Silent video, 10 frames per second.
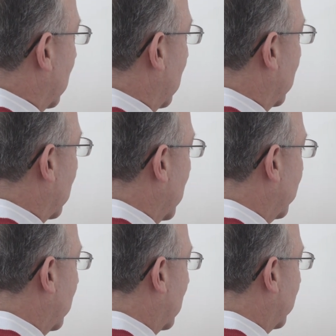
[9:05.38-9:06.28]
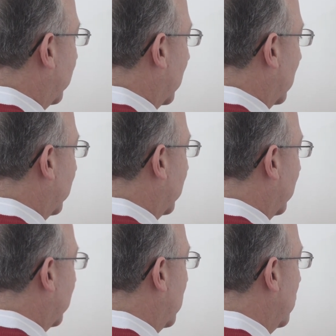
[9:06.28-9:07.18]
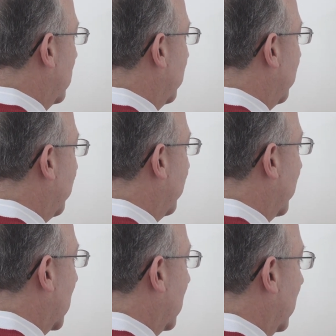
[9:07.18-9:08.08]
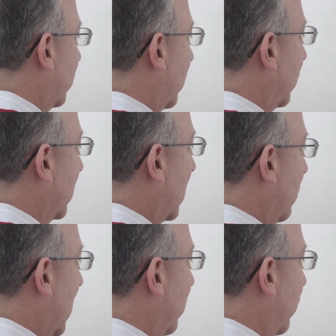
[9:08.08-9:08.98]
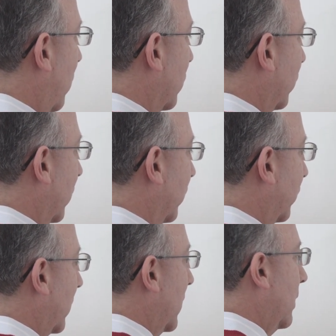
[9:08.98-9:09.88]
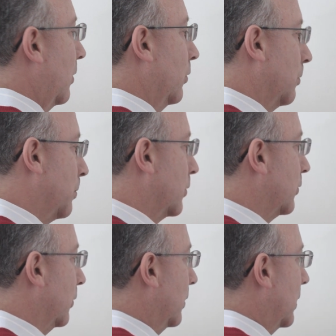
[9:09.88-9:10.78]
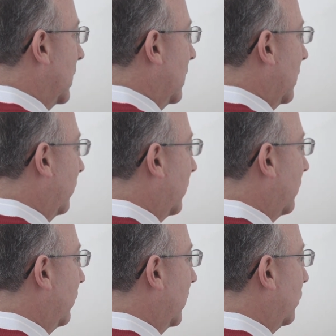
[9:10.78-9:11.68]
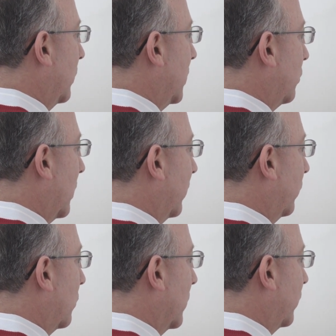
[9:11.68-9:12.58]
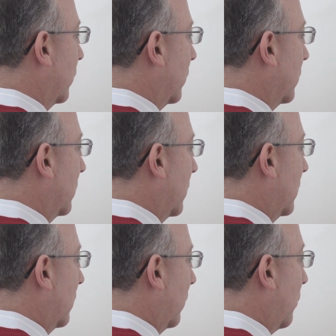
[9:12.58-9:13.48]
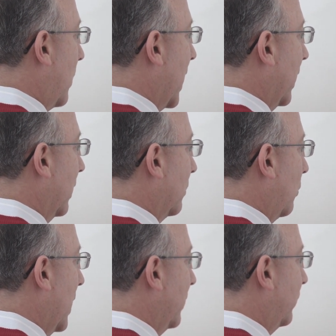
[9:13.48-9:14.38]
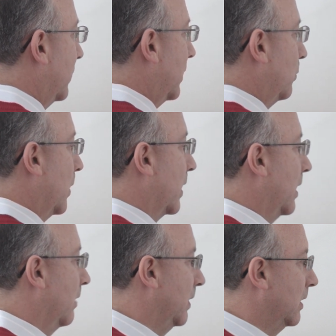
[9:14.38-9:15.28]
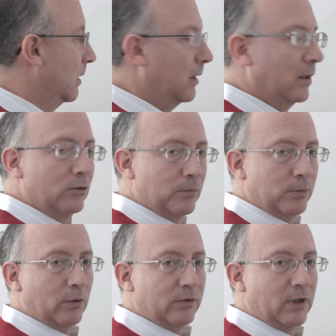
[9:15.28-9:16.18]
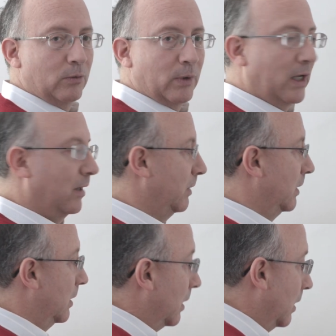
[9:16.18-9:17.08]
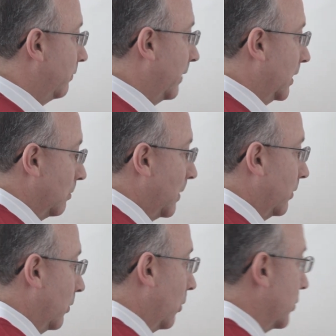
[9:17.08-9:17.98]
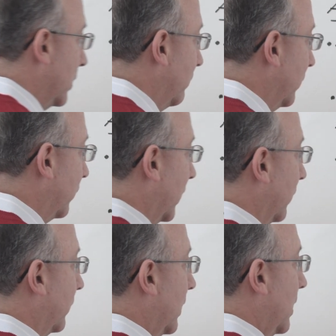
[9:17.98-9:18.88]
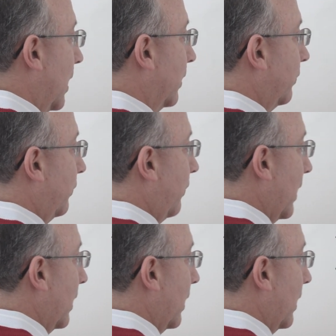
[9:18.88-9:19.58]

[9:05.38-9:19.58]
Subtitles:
the question of who is something that really focuses on the person. Instead of this, we need to ask the question of why. Why is it that we are having the problems that we're having? In fact, the methodology even says as